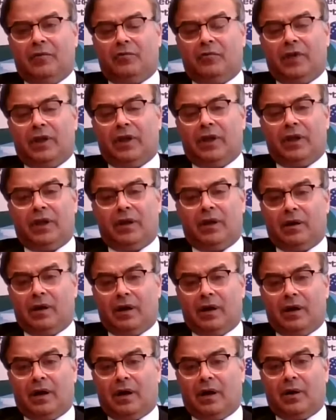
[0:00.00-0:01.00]
we
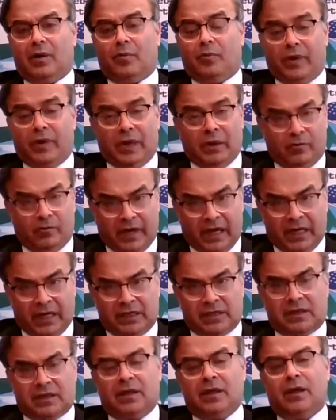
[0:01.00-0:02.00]
will
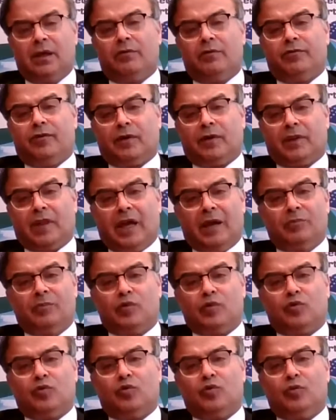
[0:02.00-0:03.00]
wait for
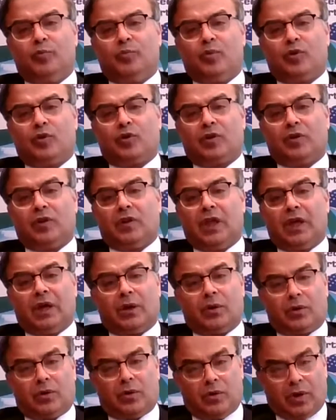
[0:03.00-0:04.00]
them to put
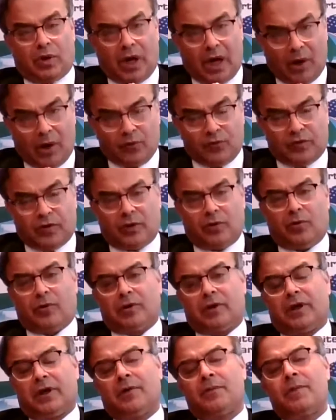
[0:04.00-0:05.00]
their house in
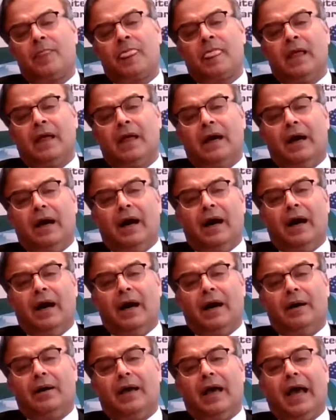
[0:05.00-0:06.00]
order,
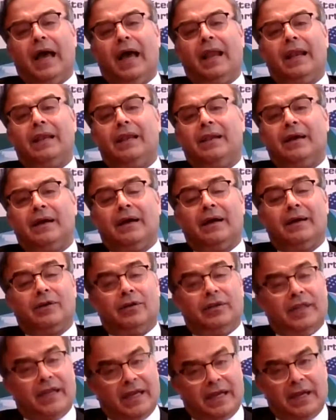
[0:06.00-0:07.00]
and
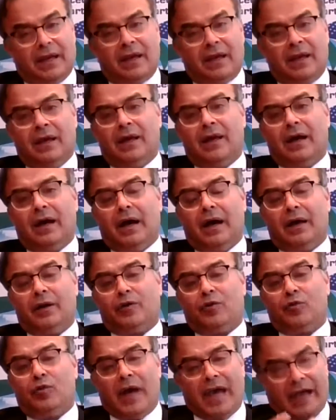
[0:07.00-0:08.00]
then
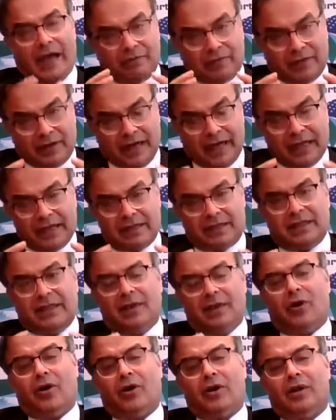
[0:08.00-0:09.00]
to have
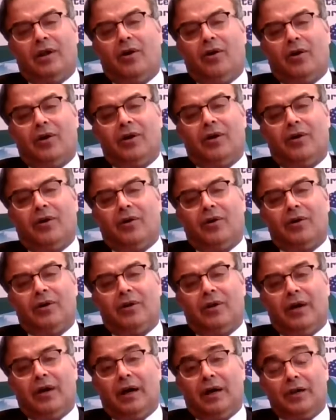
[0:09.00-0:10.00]
clarity
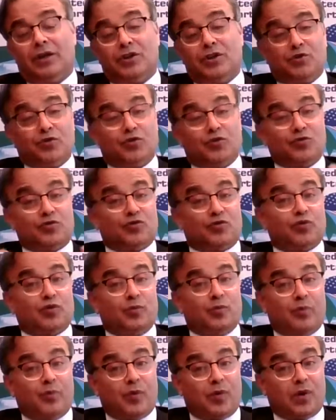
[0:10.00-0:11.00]
on issues
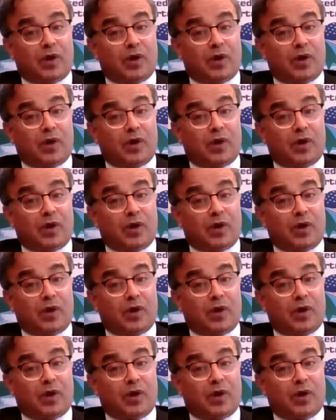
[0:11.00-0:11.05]
to